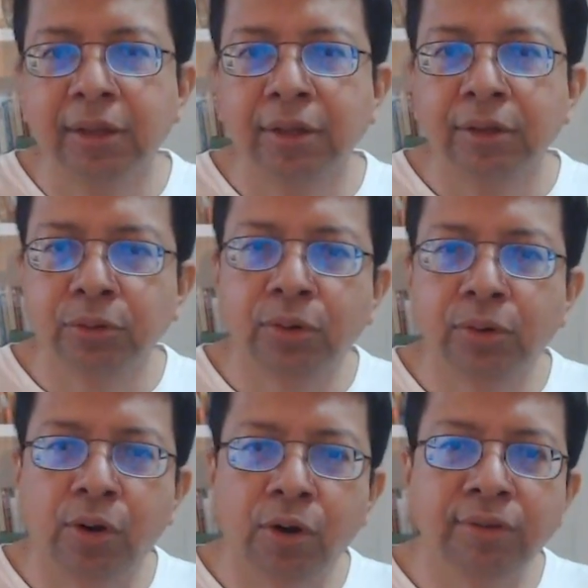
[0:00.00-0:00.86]

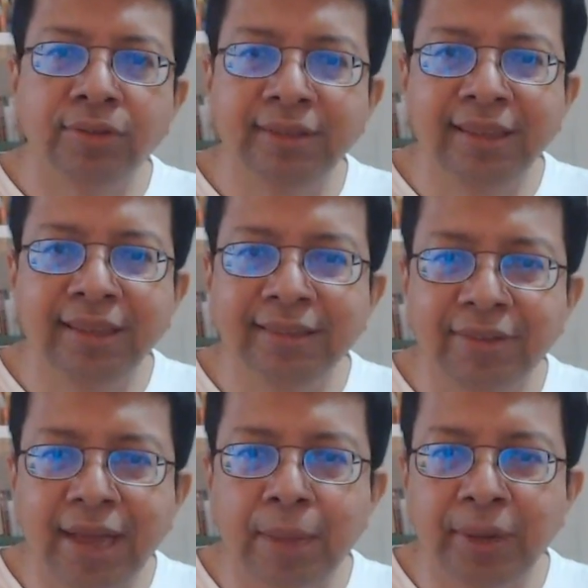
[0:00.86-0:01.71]
So all of these things
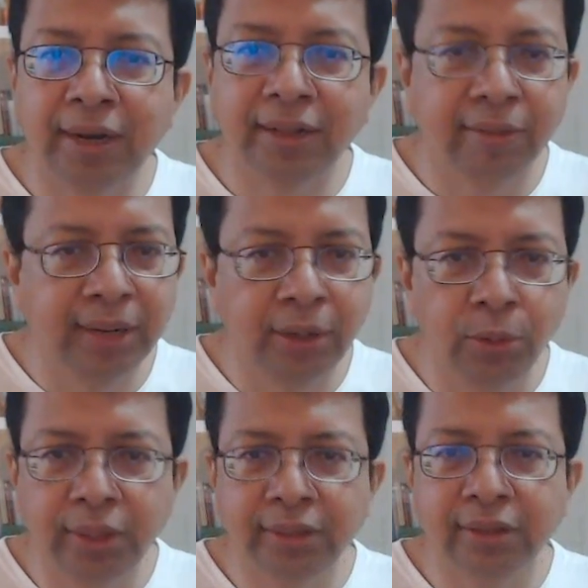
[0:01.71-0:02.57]
have happened, and they've been
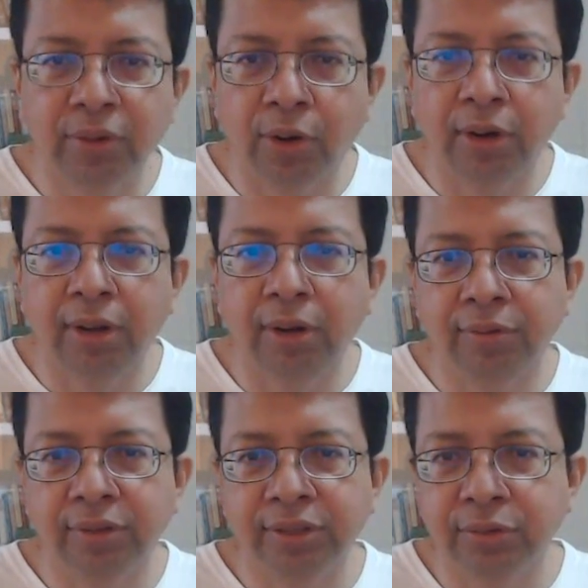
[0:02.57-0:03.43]
doing this all
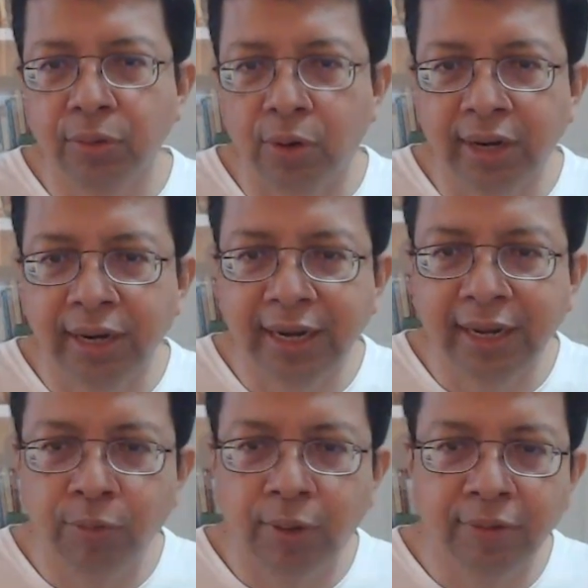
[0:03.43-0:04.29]
along, which is
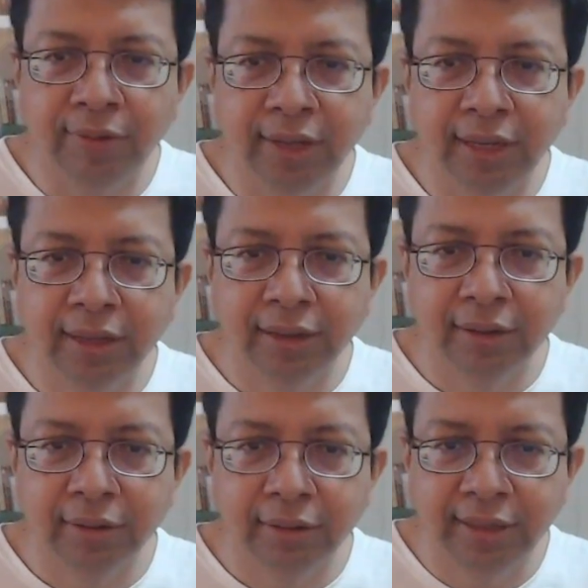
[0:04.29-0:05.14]
coordinating one way,
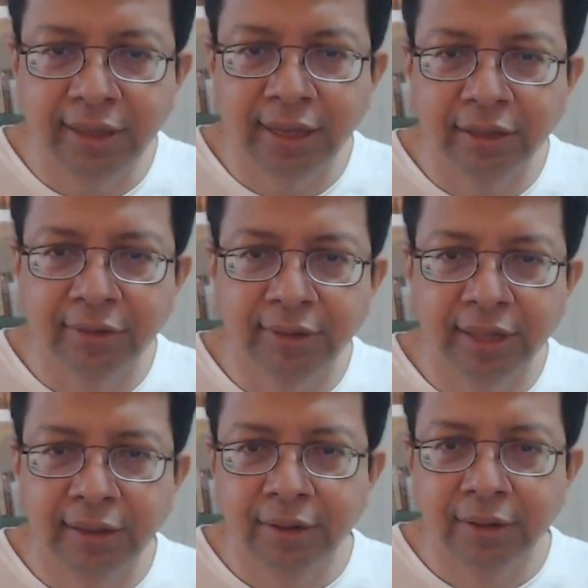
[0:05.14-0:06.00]
then the other
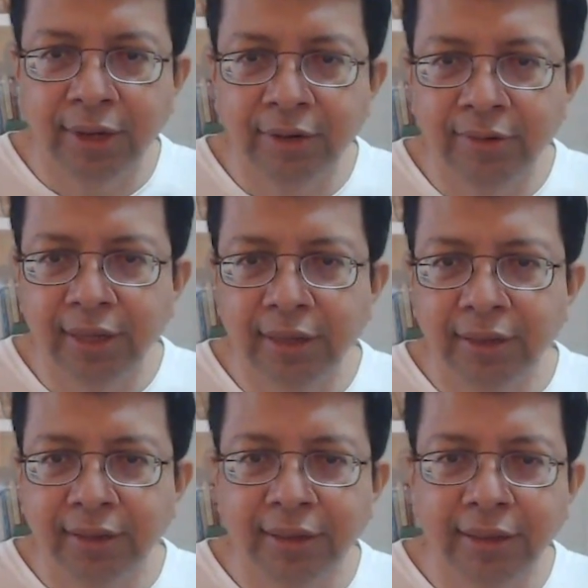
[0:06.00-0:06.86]
way. One
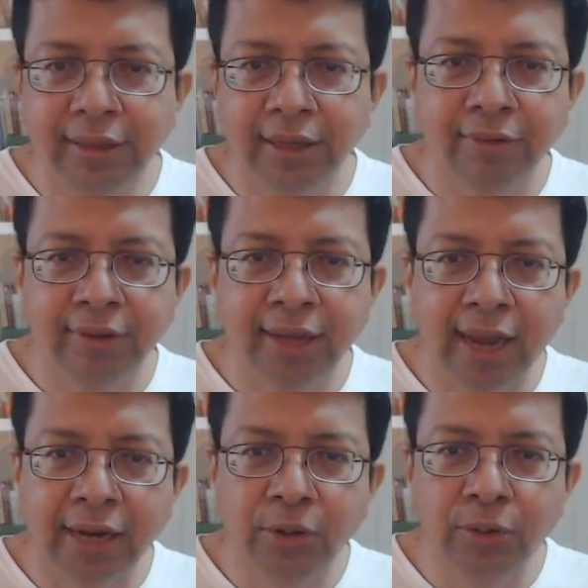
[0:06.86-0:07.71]
way, then the other way.
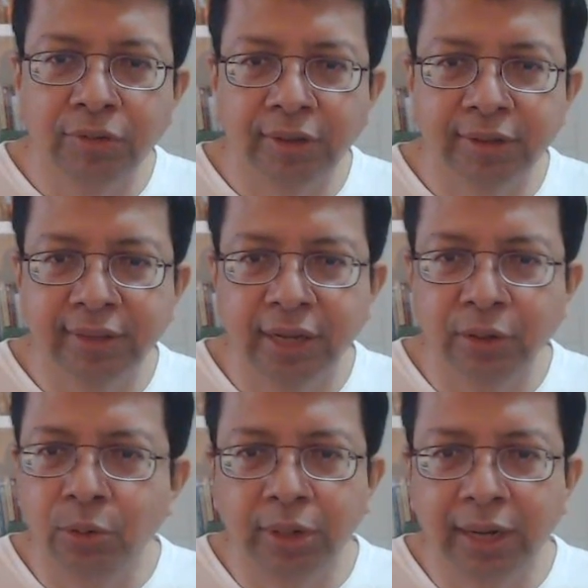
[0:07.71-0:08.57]
I do it first, then
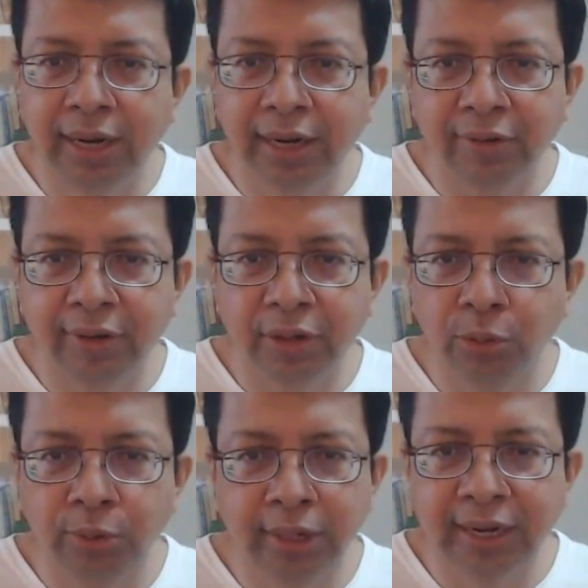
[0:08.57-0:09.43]
you do it later. When
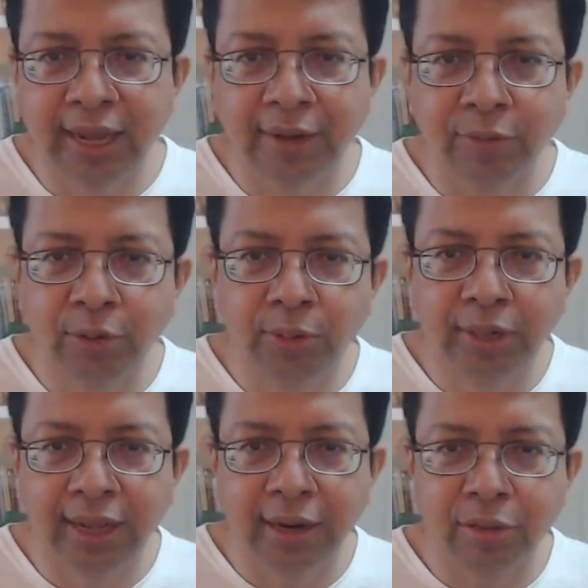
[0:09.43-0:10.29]
you're doing it, I won't do
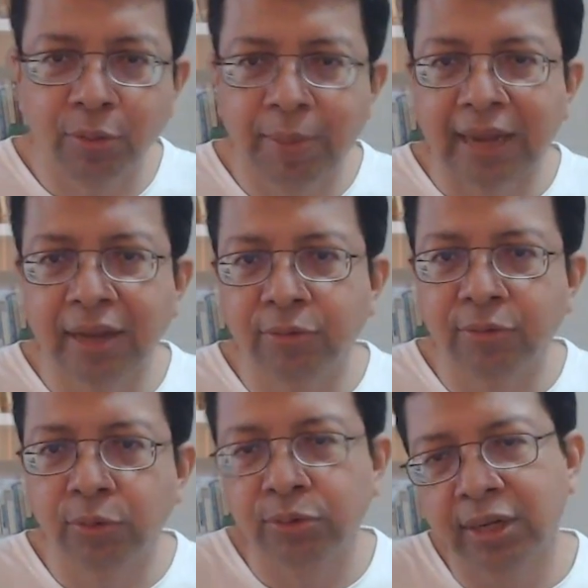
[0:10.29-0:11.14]
it. And so back and
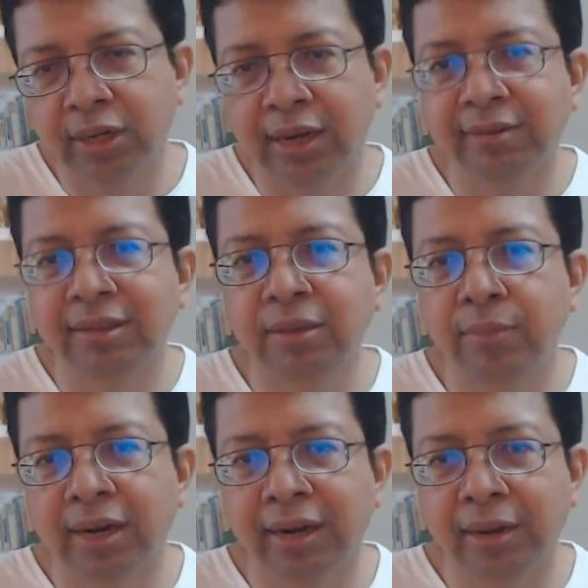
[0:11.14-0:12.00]
forth. So the currency
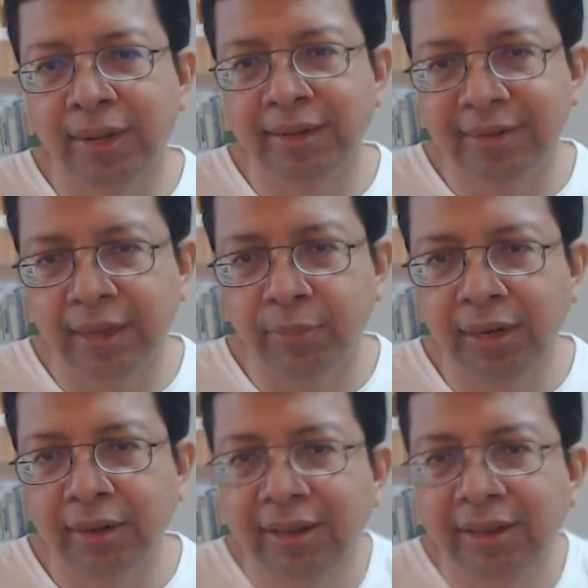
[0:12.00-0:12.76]
market remains stable,